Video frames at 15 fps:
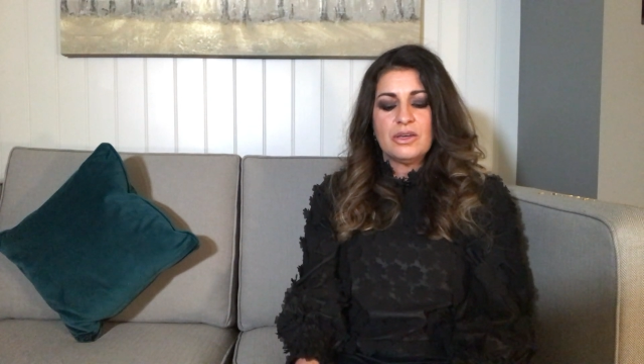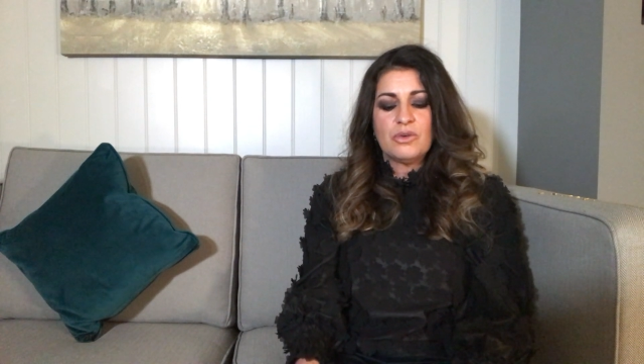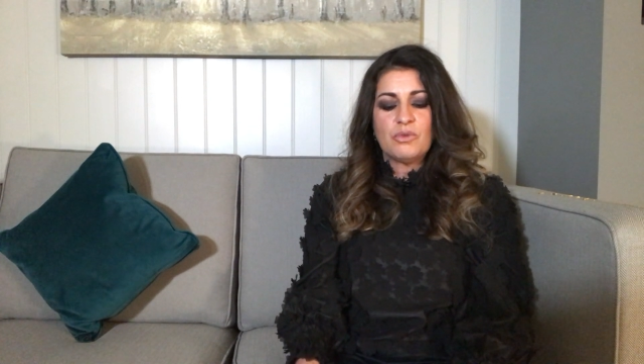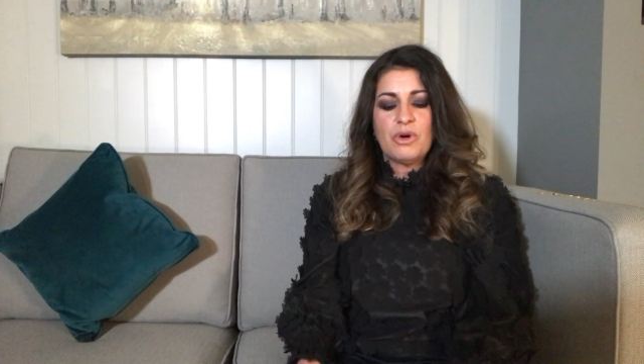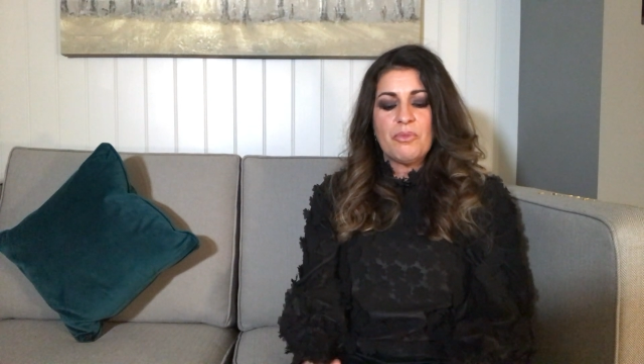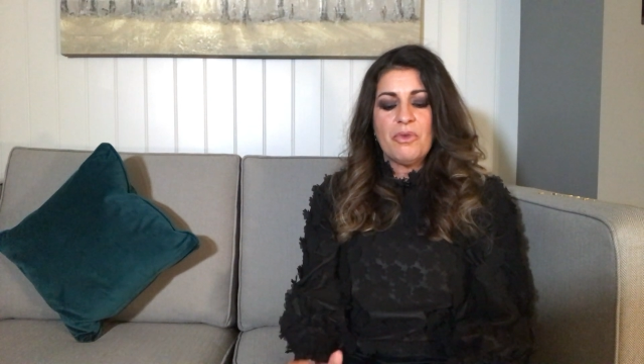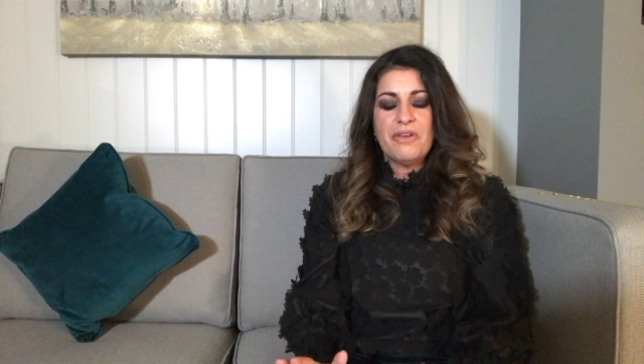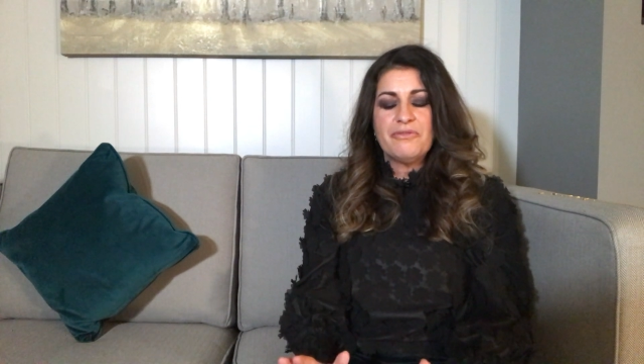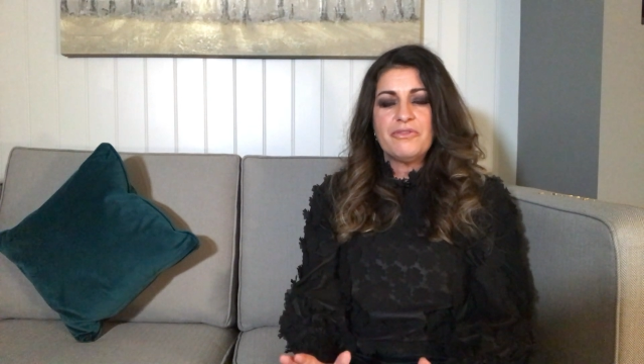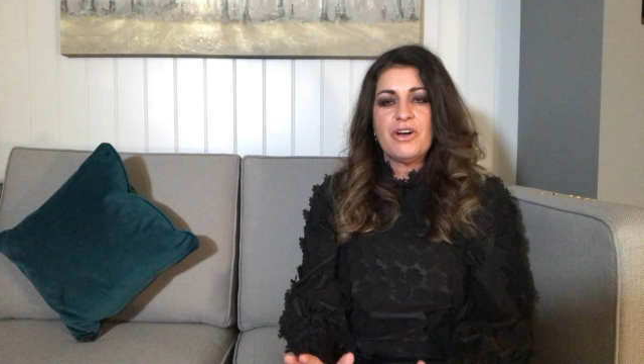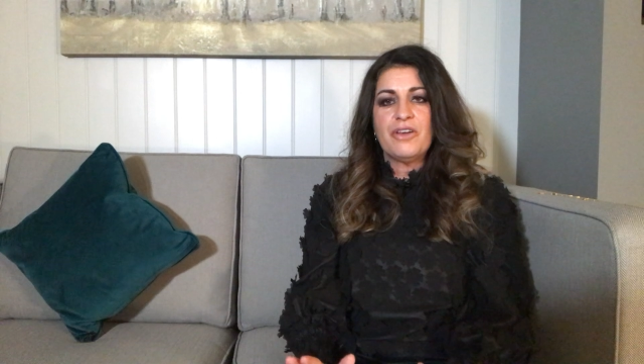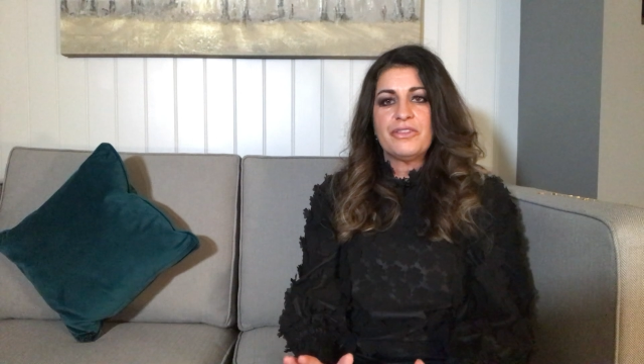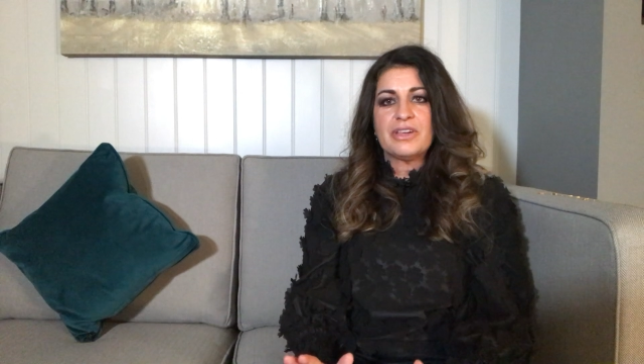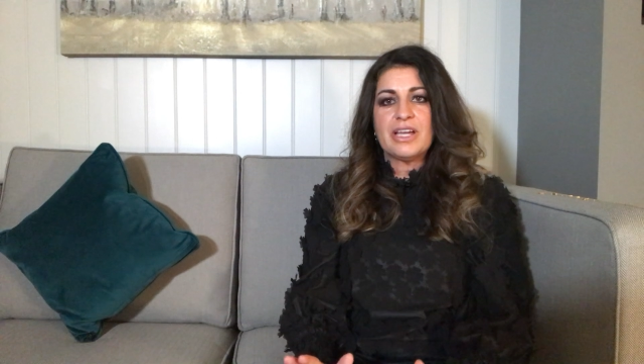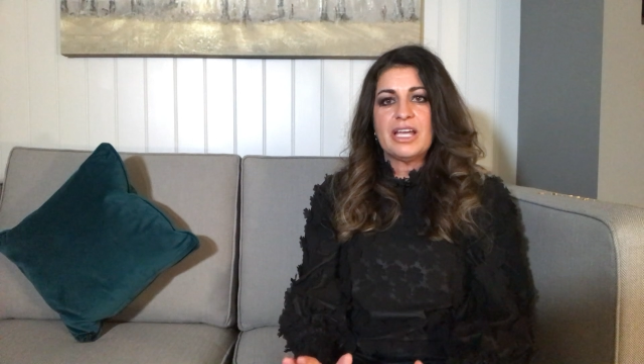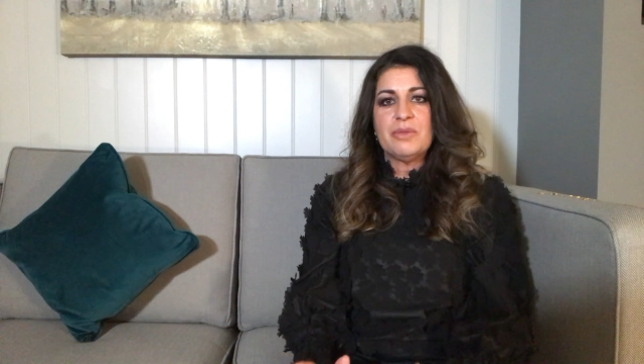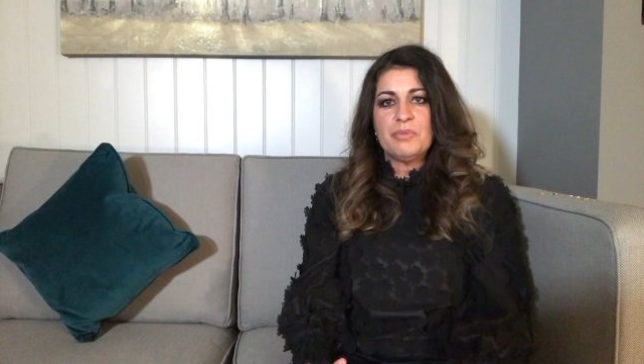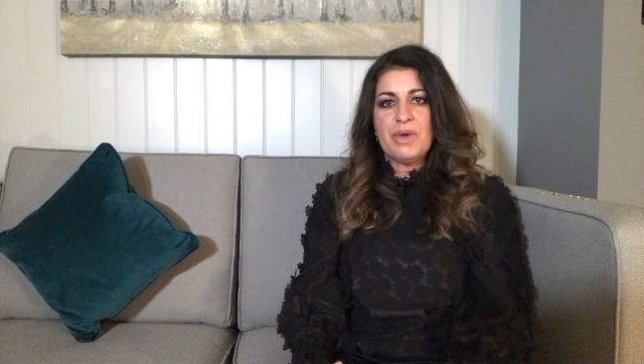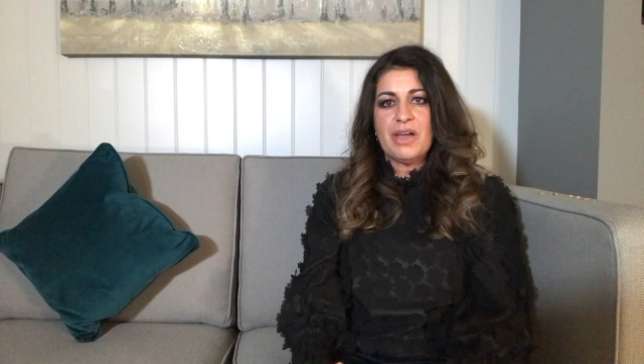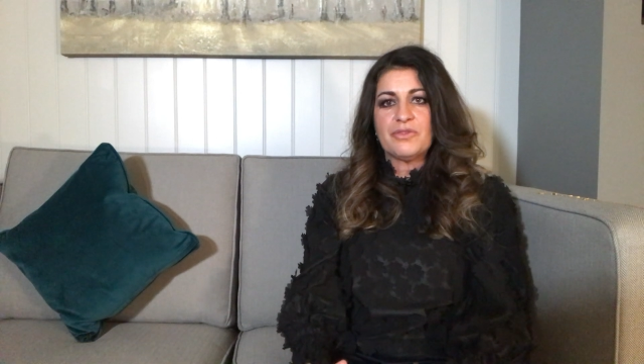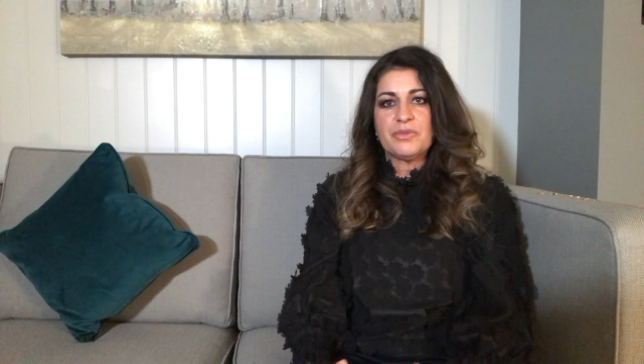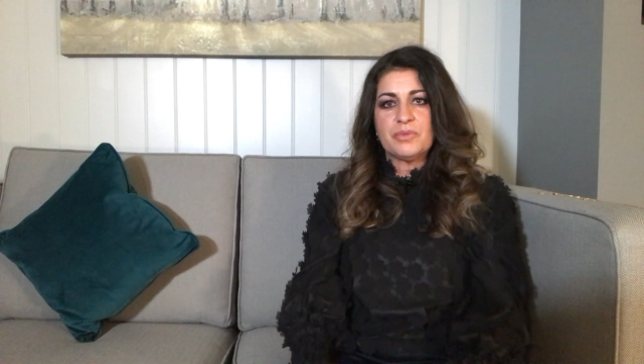When my father came
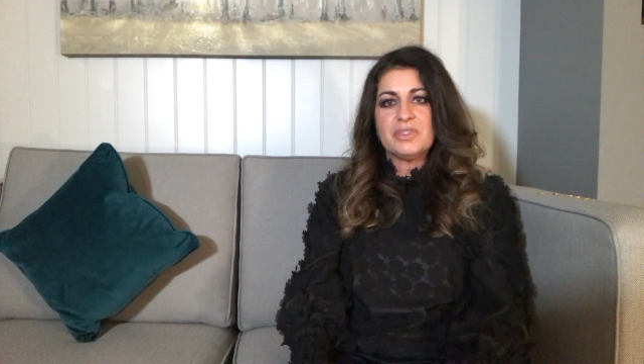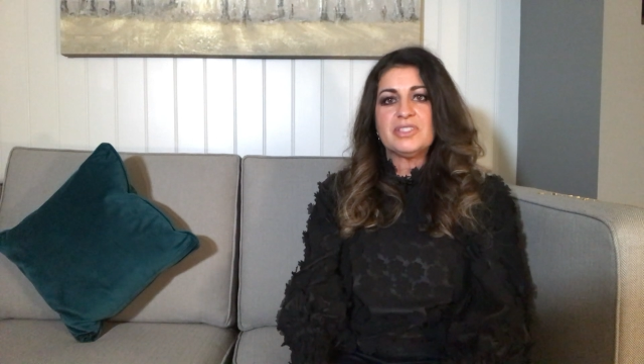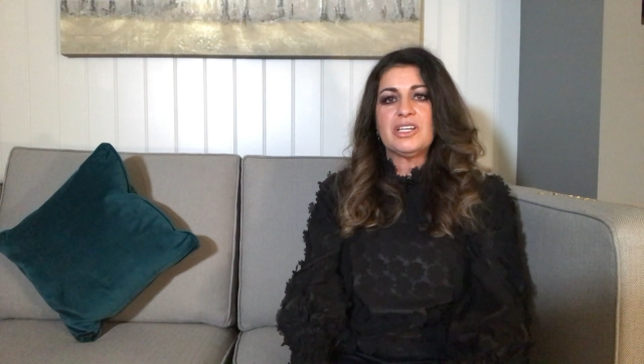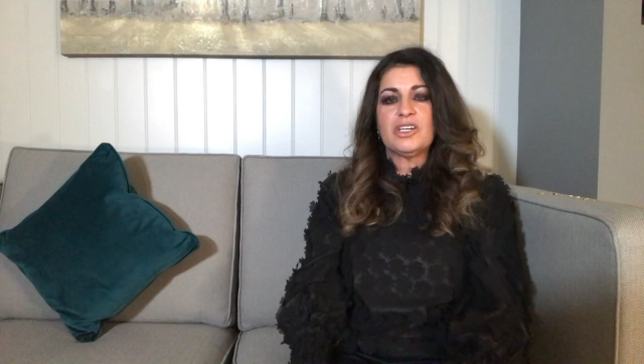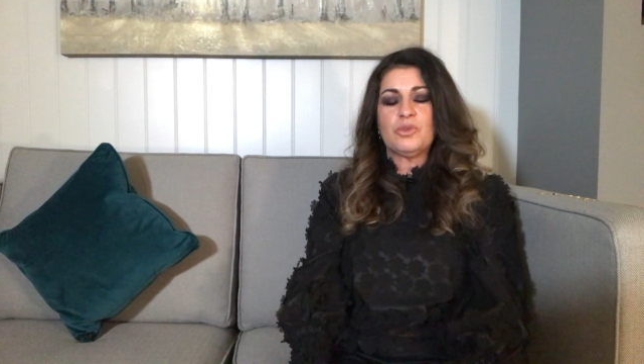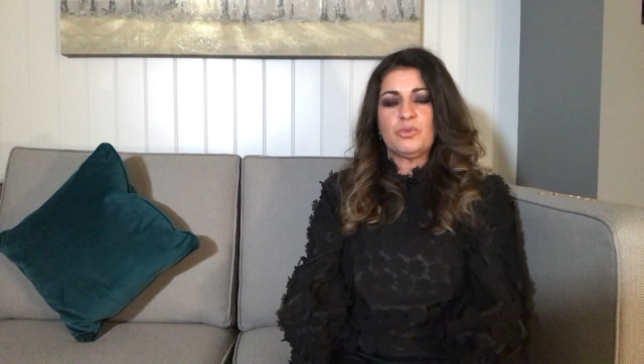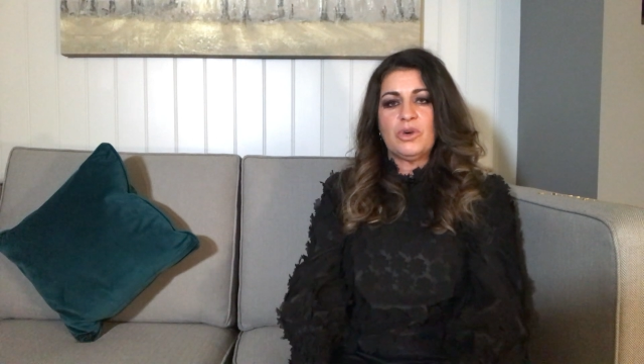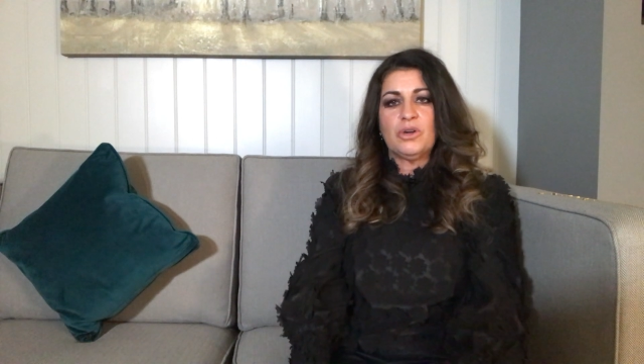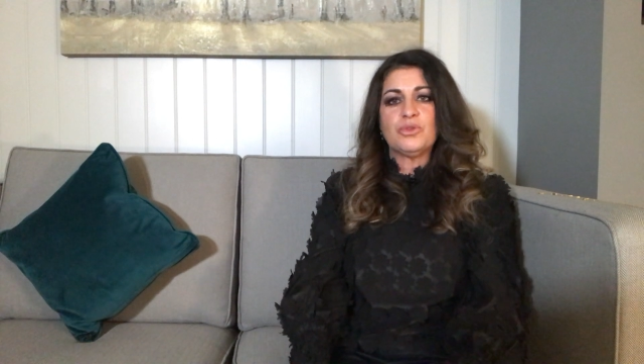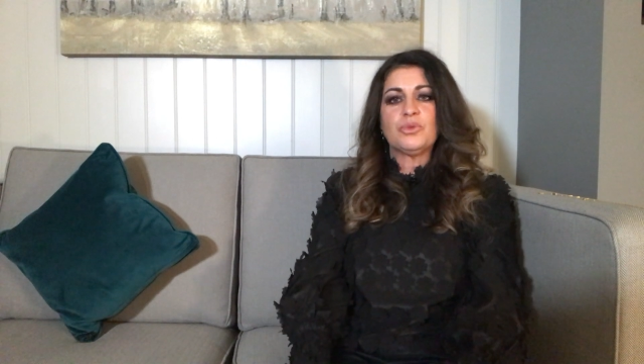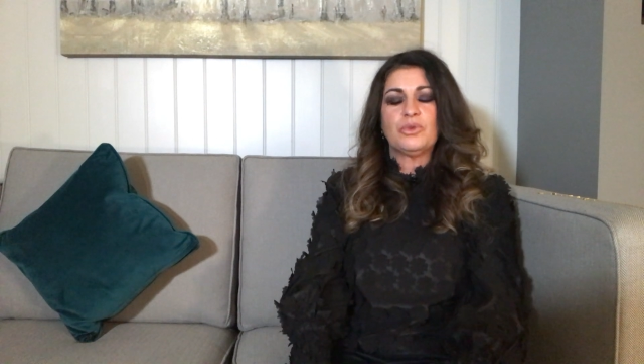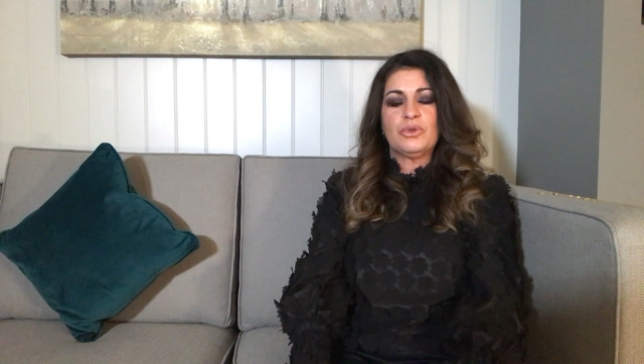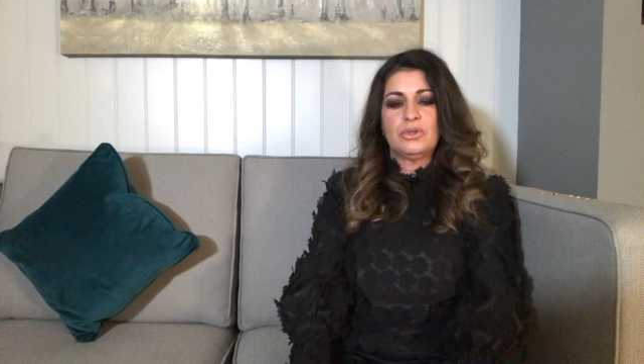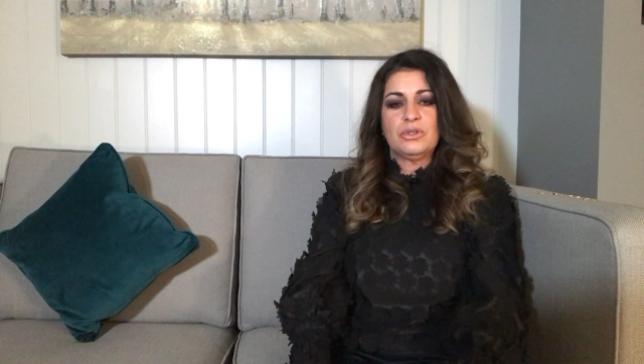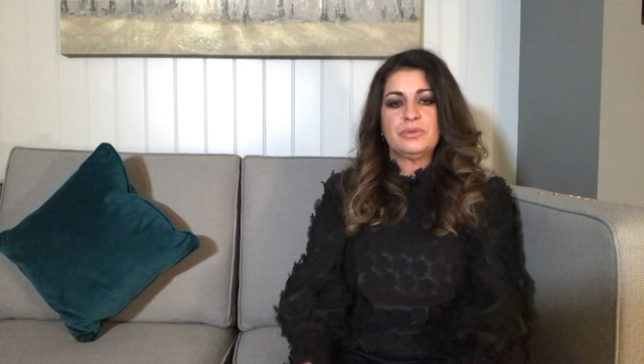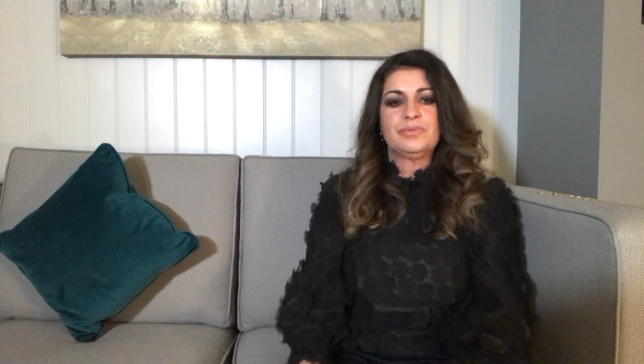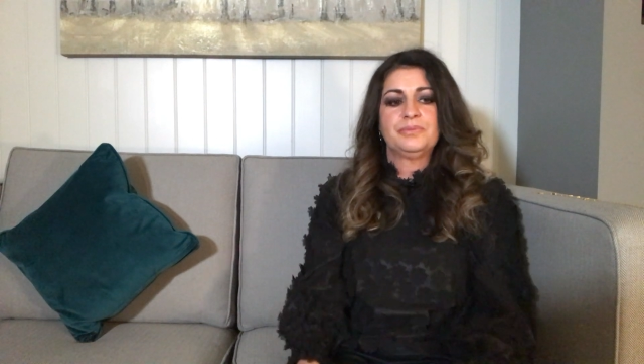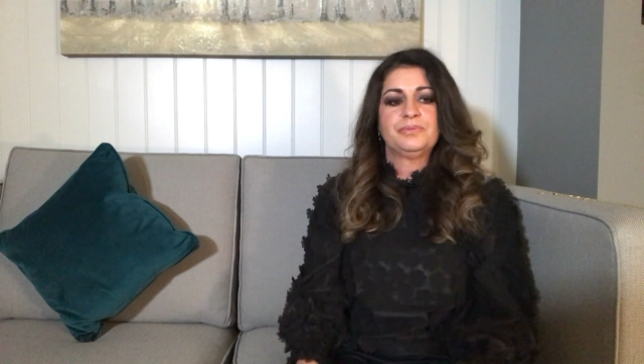back from the Second World War,